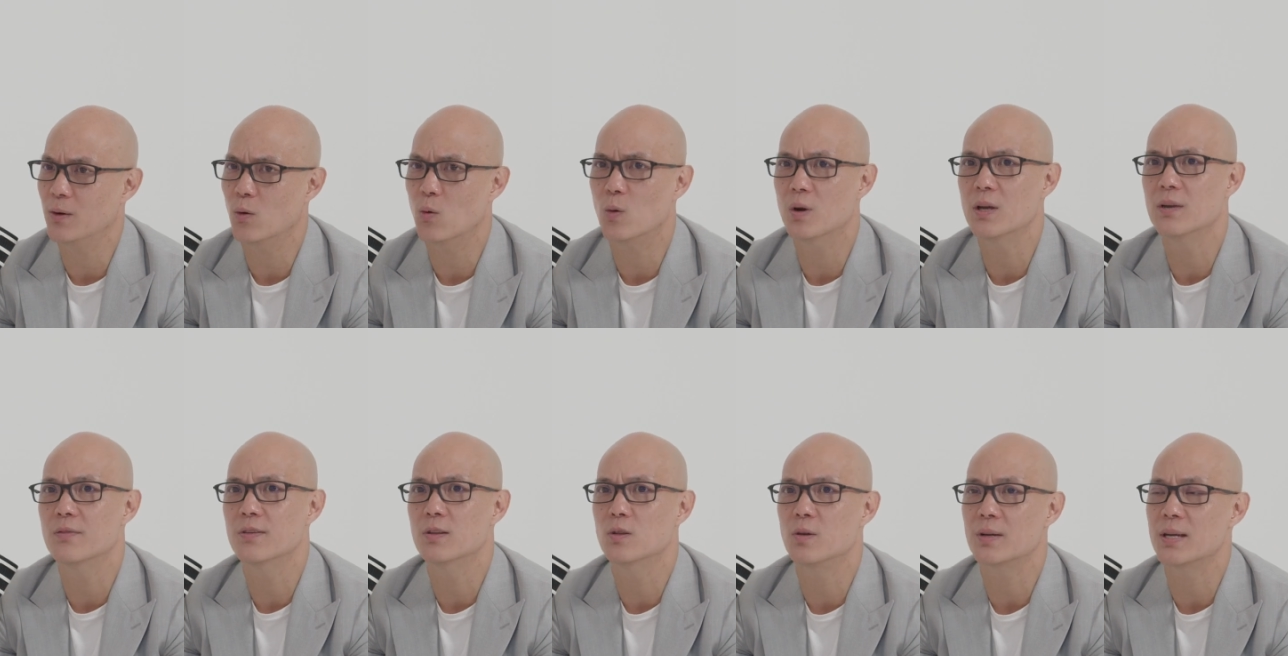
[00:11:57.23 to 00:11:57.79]
or
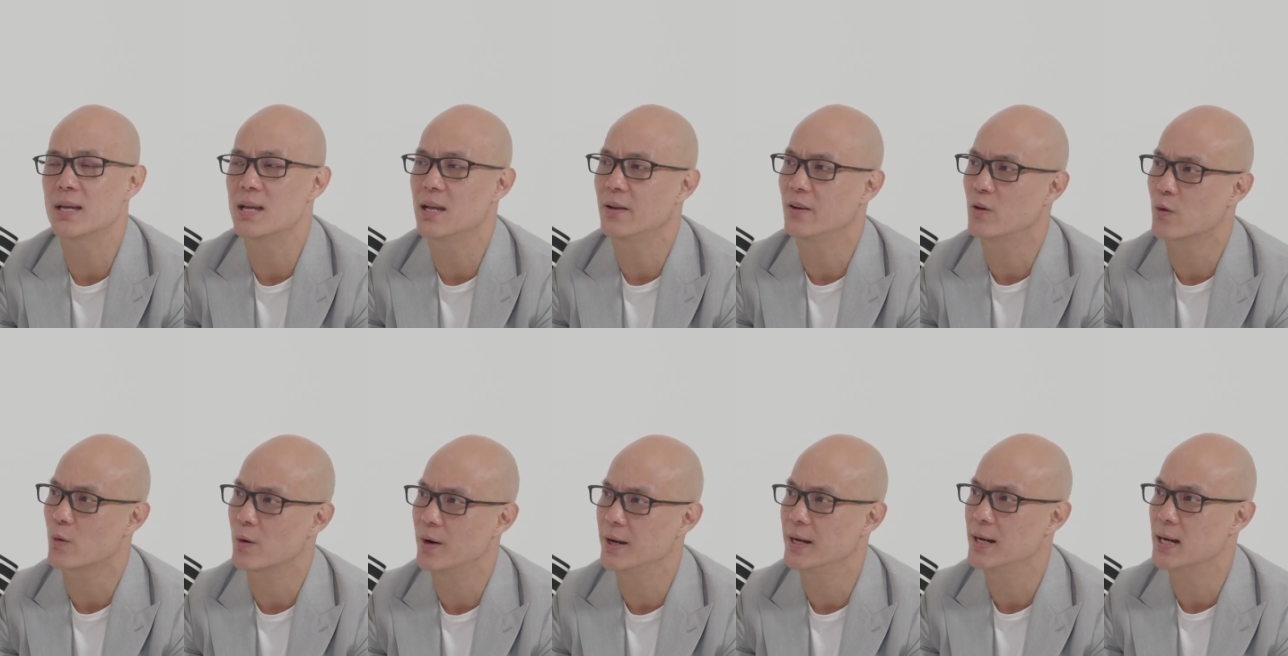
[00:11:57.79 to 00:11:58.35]
even looking at
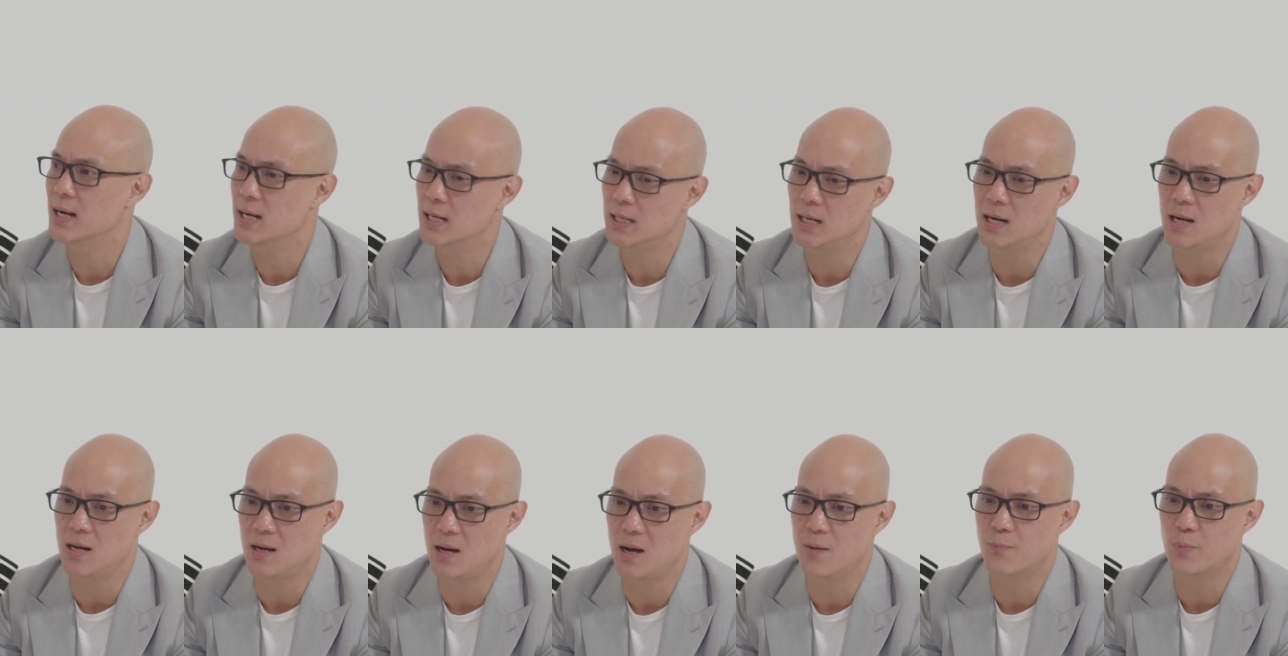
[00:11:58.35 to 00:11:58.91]
growing a
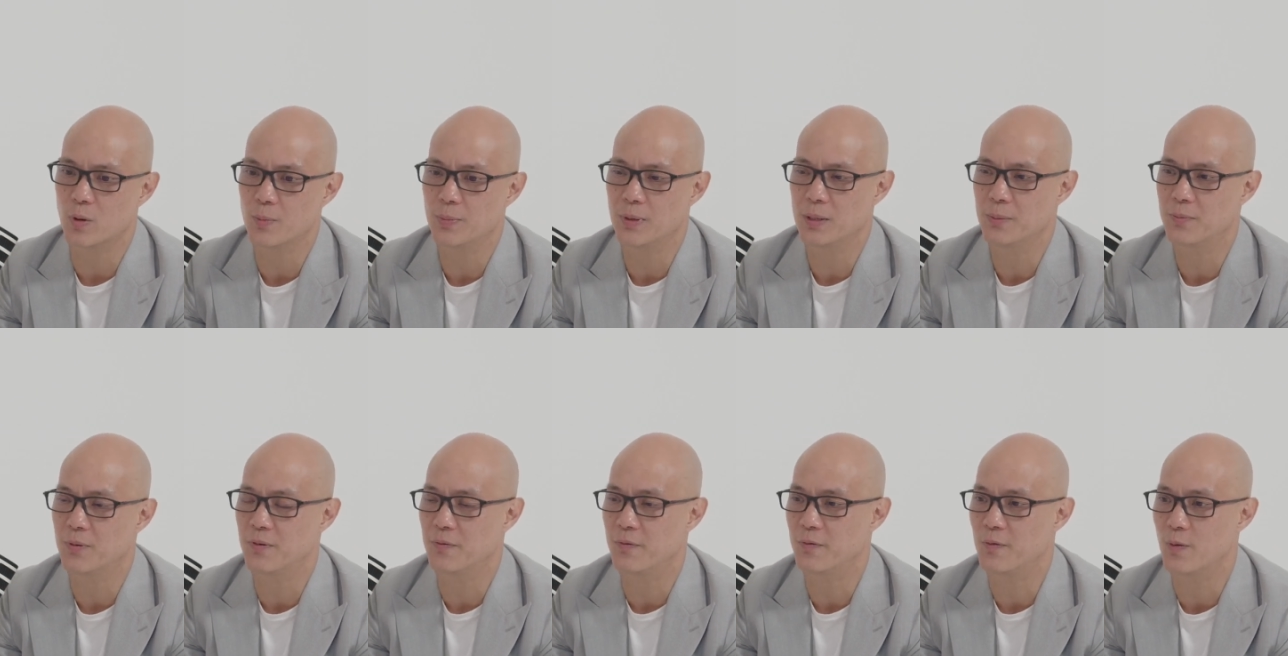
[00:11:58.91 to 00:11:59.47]
property
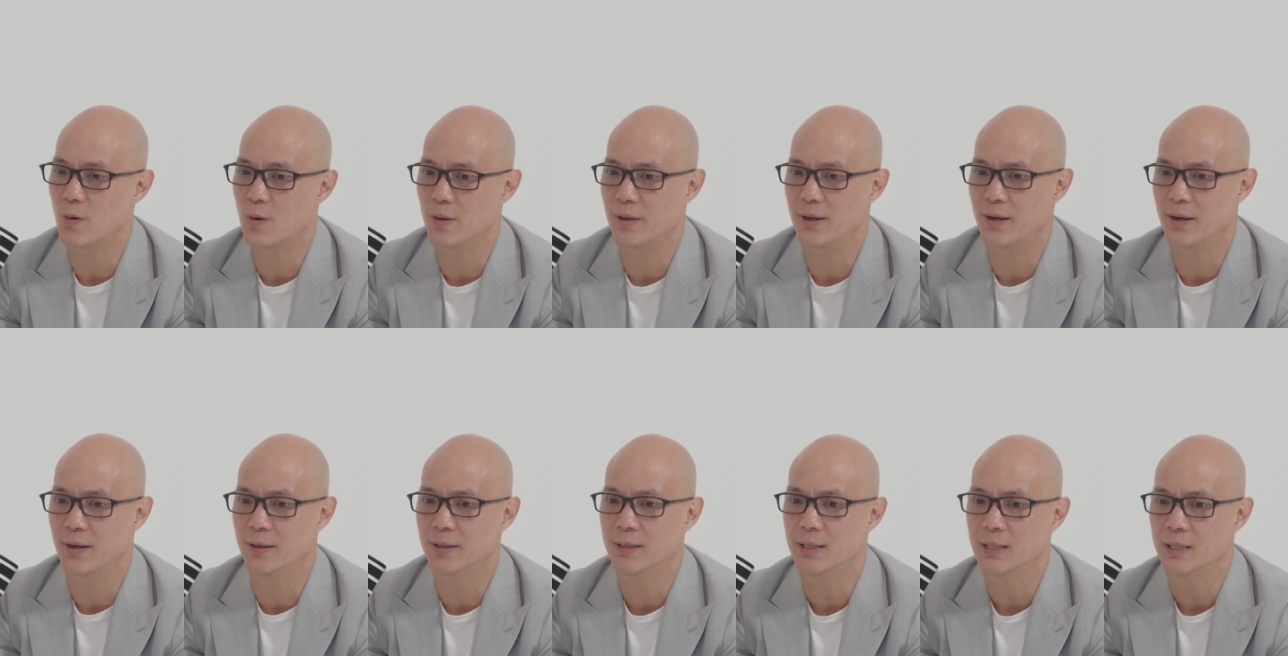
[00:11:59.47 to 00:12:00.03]

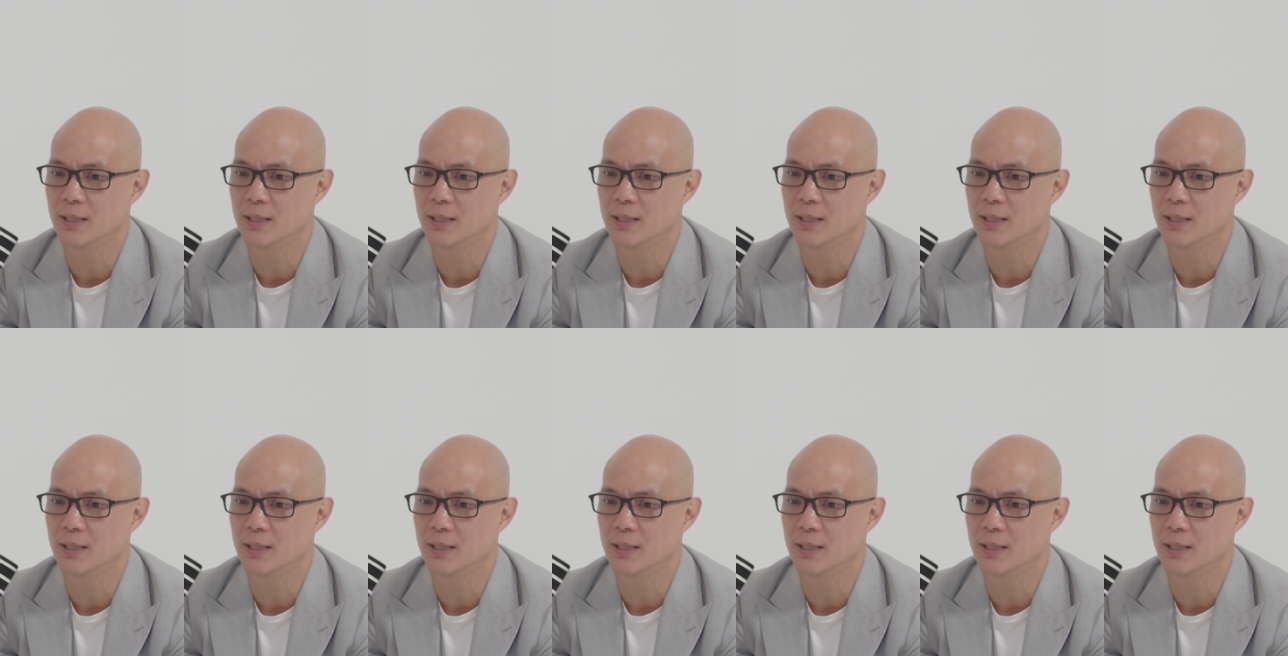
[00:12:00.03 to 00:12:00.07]
portfolio,